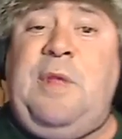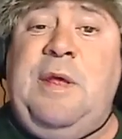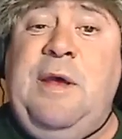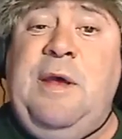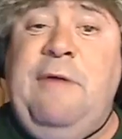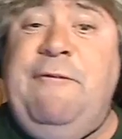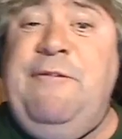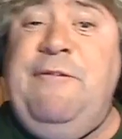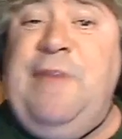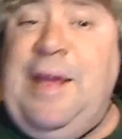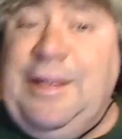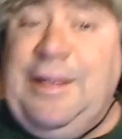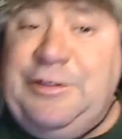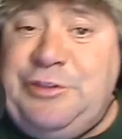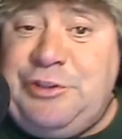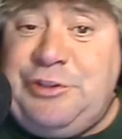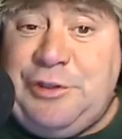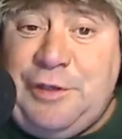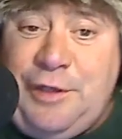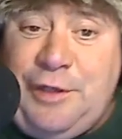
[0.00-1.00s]

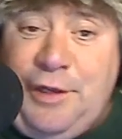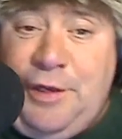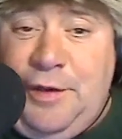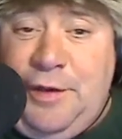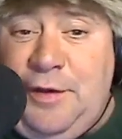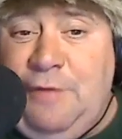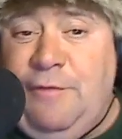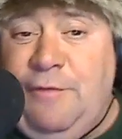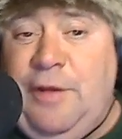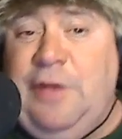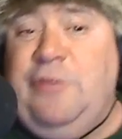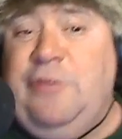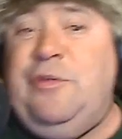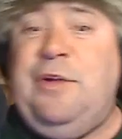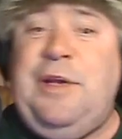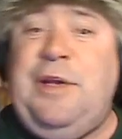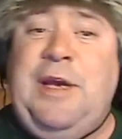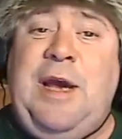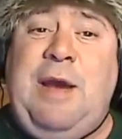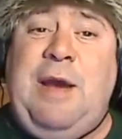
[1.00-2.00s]
eventually,
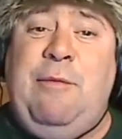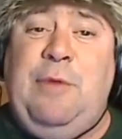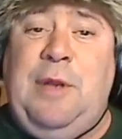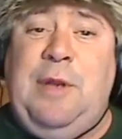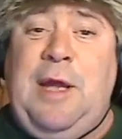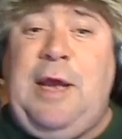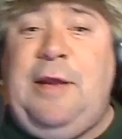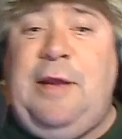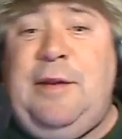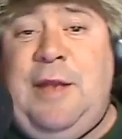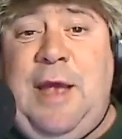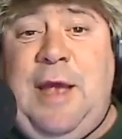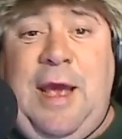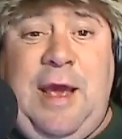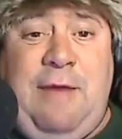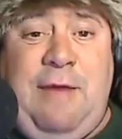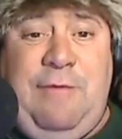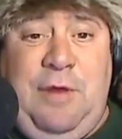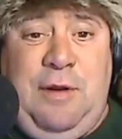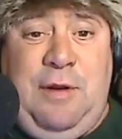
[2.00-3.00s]
I would like to
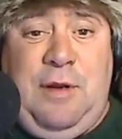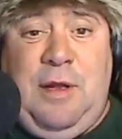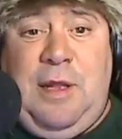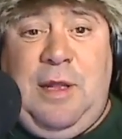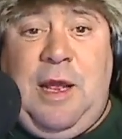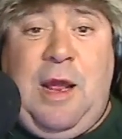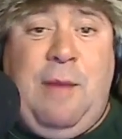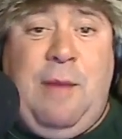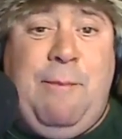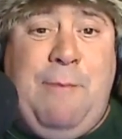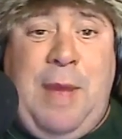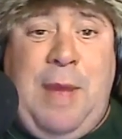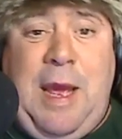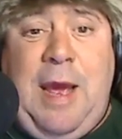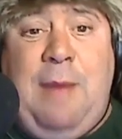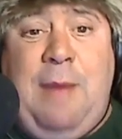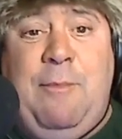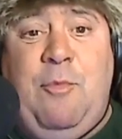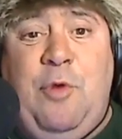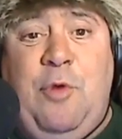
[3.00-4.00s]
have it like a
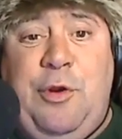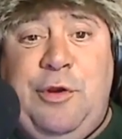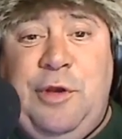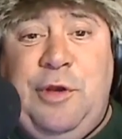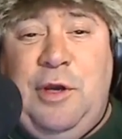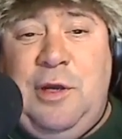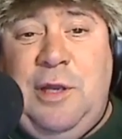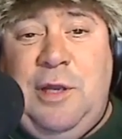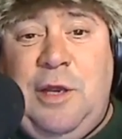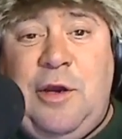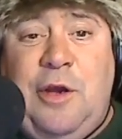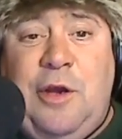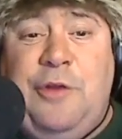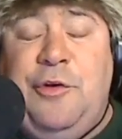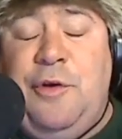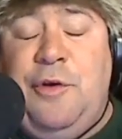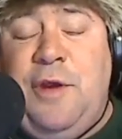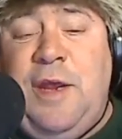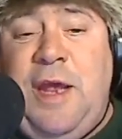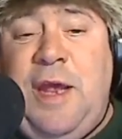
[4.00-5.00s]
map where you can click on
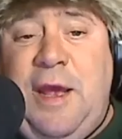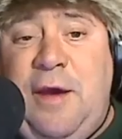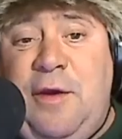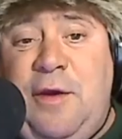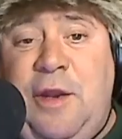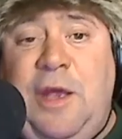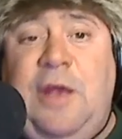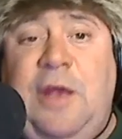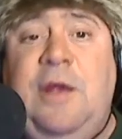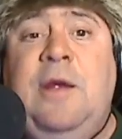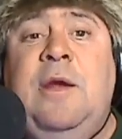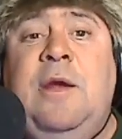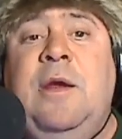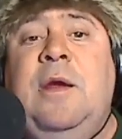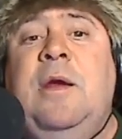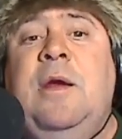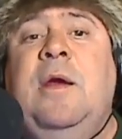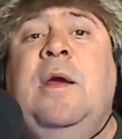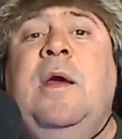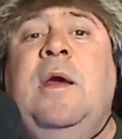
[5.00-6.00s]
your county,
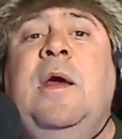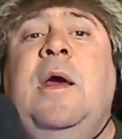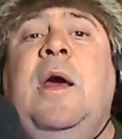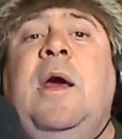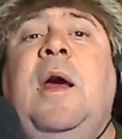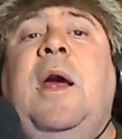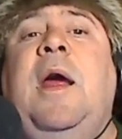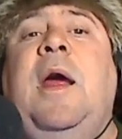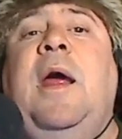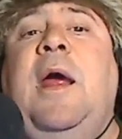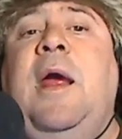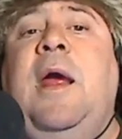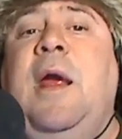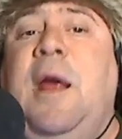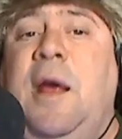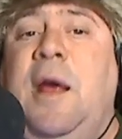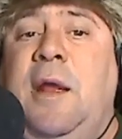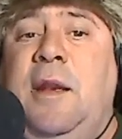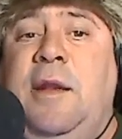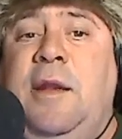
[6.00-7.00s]

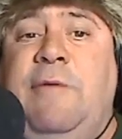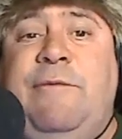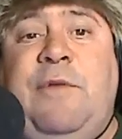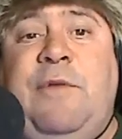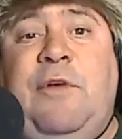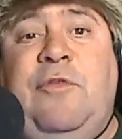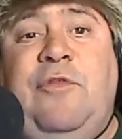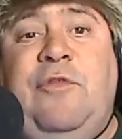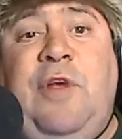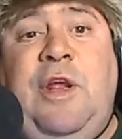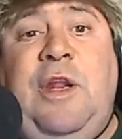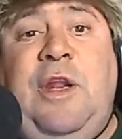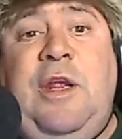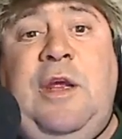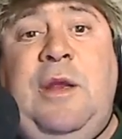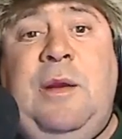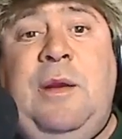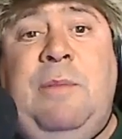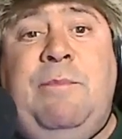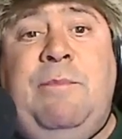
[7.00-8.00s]
and if there's
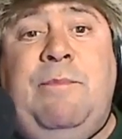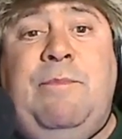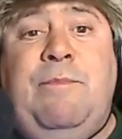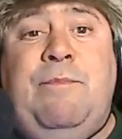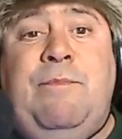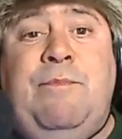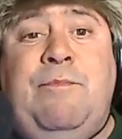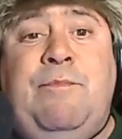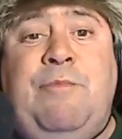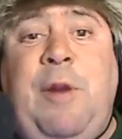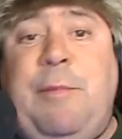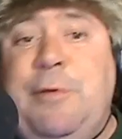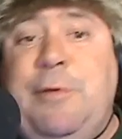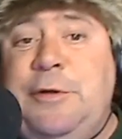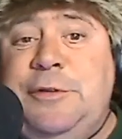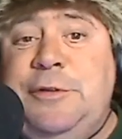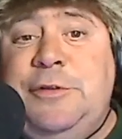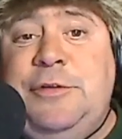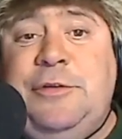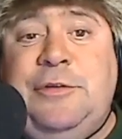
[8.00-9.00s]
any
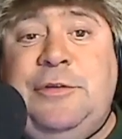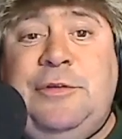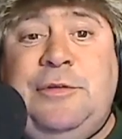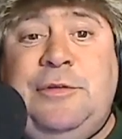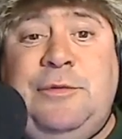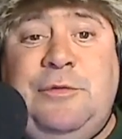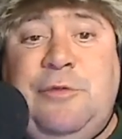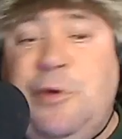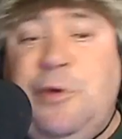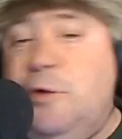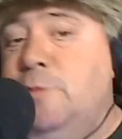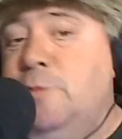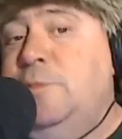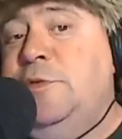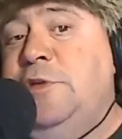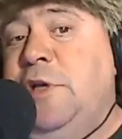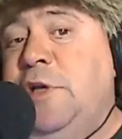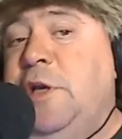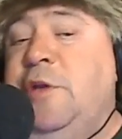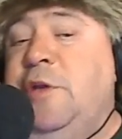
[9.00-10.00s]
preppers
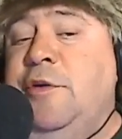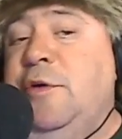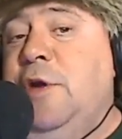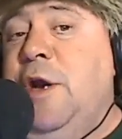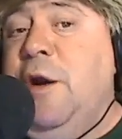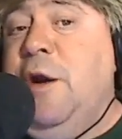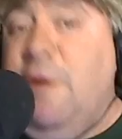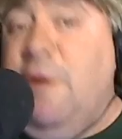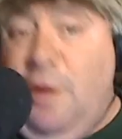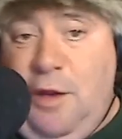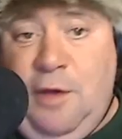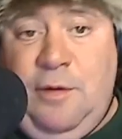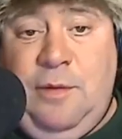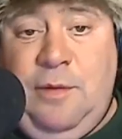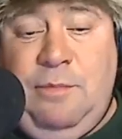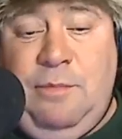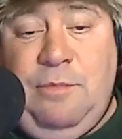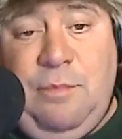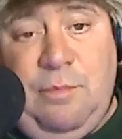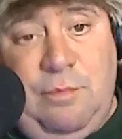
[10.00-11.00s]
groups in your area,
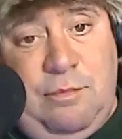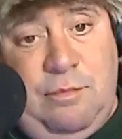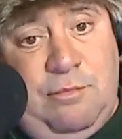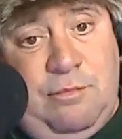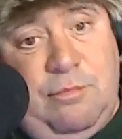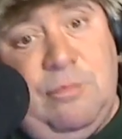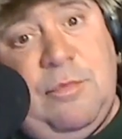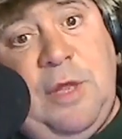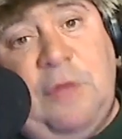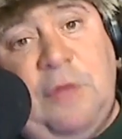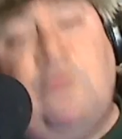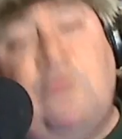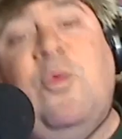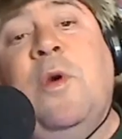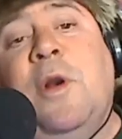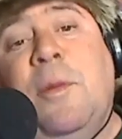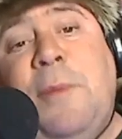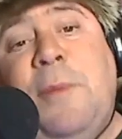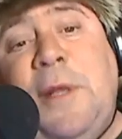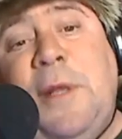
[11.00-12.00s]
that's
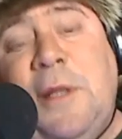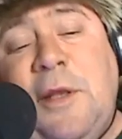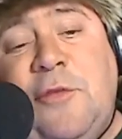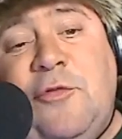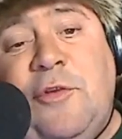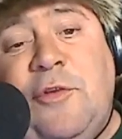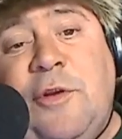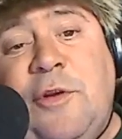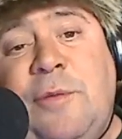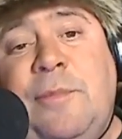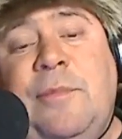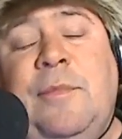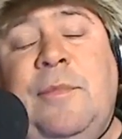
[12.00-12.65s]
where it'll be listed.